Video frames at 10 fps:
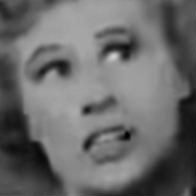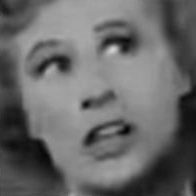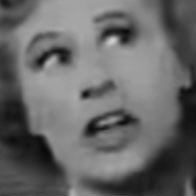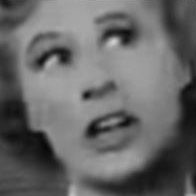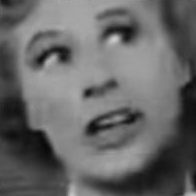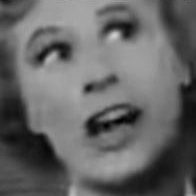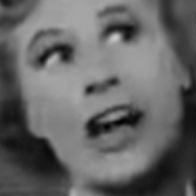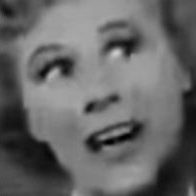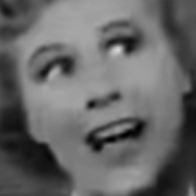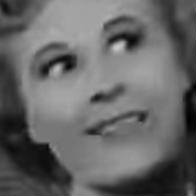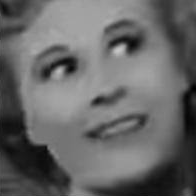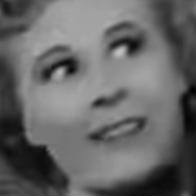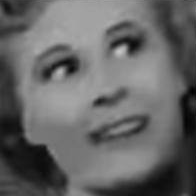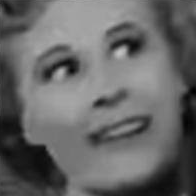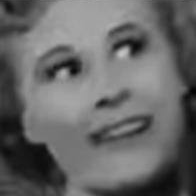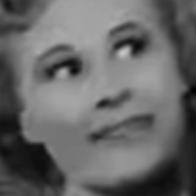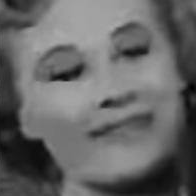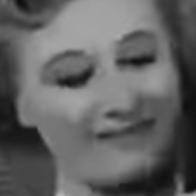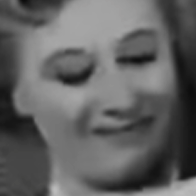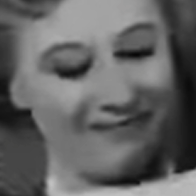the Historical Archives Committee.
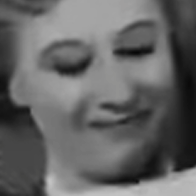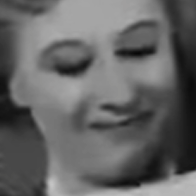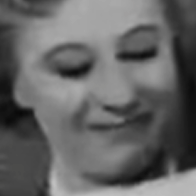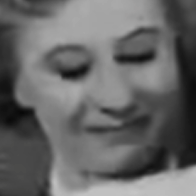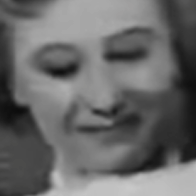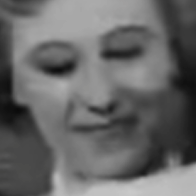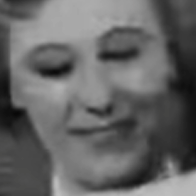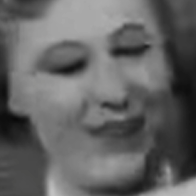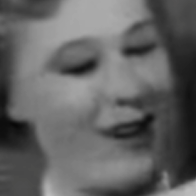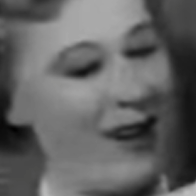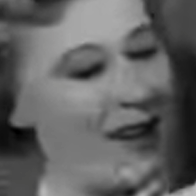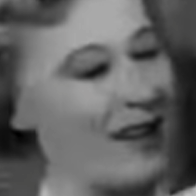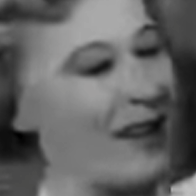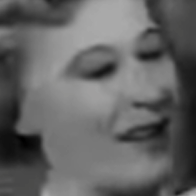Look, all the